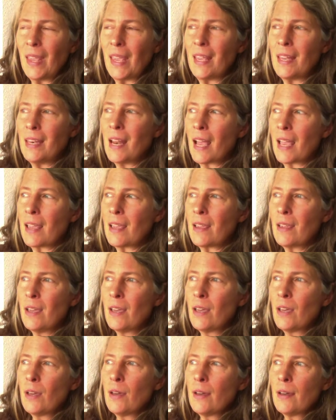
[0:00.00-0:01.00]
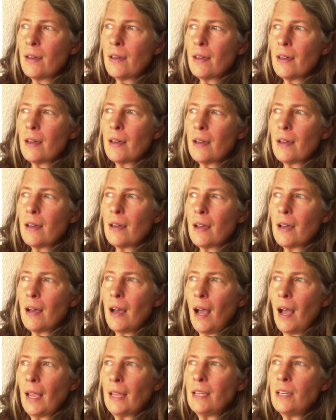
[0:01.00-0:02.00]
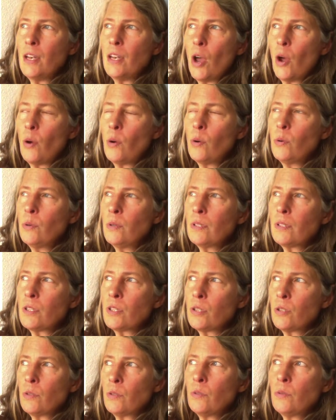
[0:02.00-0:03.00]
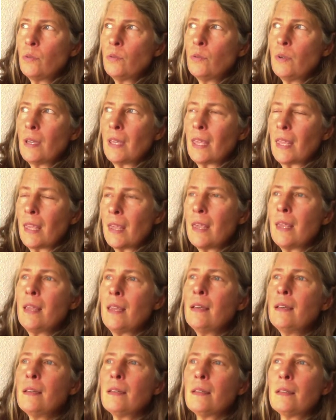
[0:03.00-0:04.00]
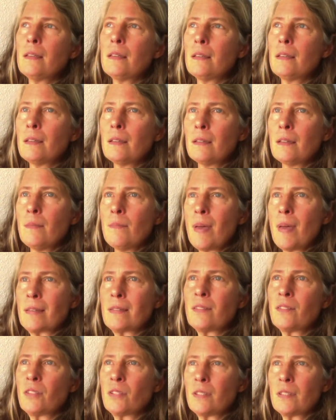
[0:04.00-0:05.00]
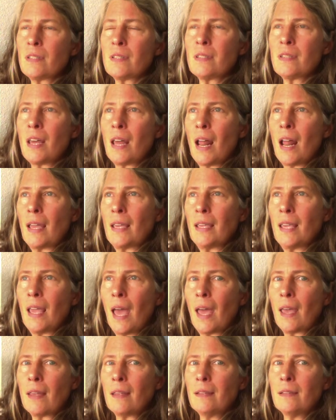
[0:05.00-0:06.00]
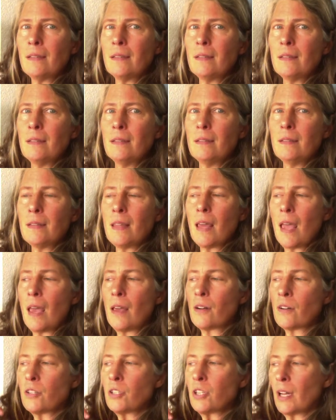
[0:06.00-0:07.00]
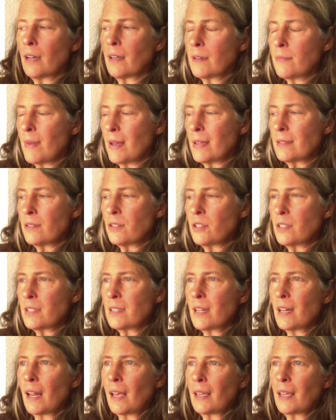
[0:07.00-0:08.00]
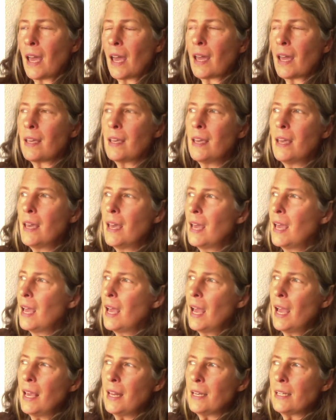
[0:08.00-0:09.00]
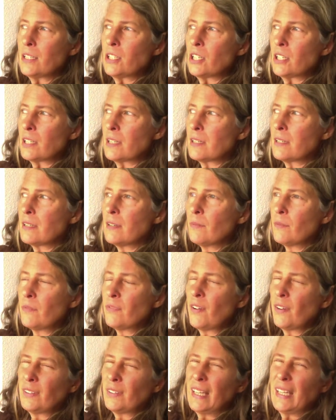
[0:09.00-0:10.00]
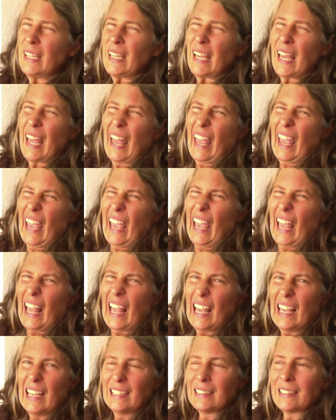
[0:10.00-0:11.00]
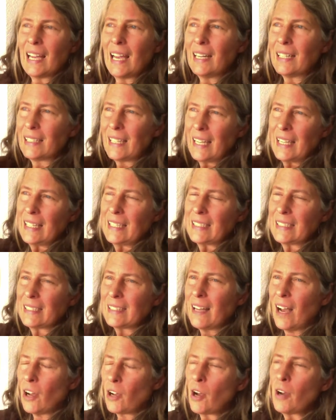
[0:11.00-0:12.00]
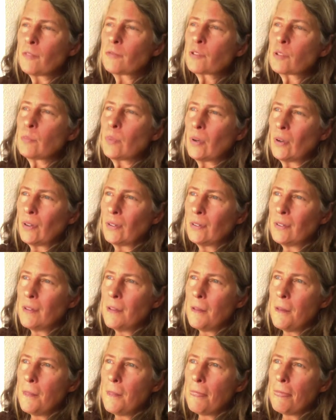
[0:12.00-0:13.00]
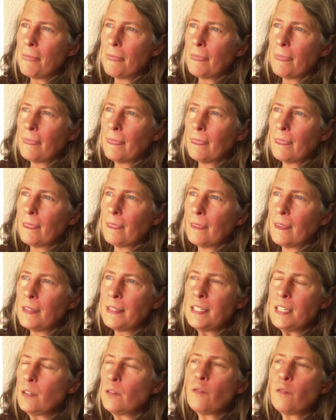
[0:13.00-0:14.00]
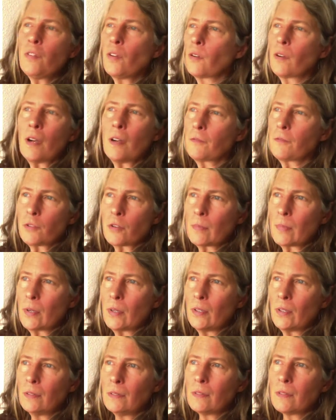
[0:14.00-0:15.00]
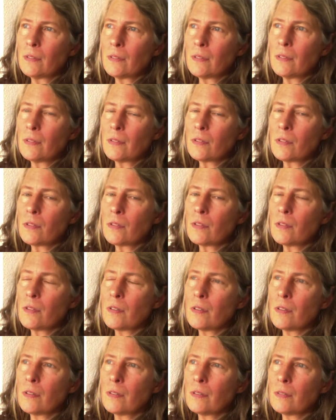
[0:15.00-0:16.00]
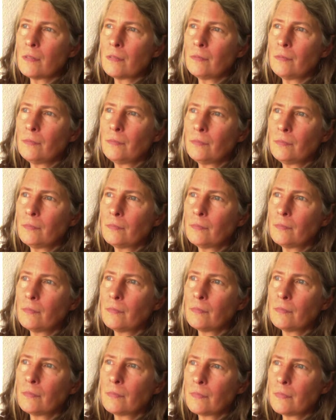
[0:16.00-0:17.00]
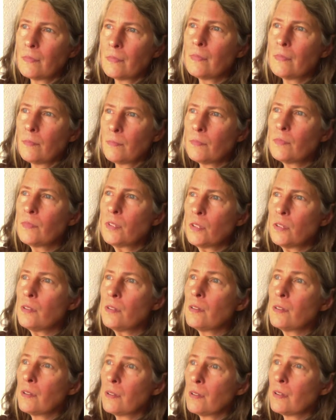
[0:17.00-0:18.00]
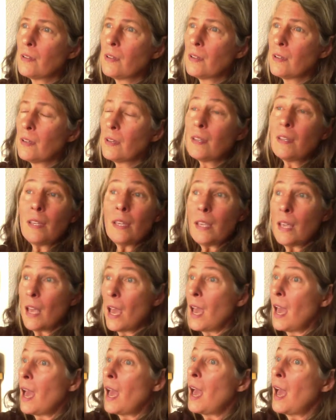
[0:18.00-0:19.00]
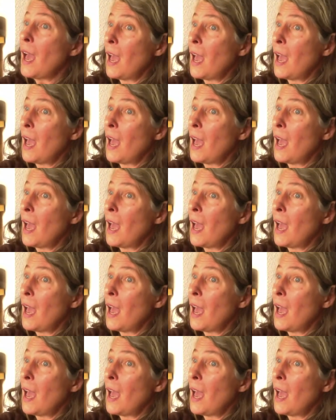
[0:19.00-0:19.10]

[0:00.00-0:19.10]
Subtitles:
and I know to heed the messages that I get, the energetic messages that I get, and it just felt like kind of like uncomfortable. It didn't feel comfortable. I think I felt the same way, but I tried to force it.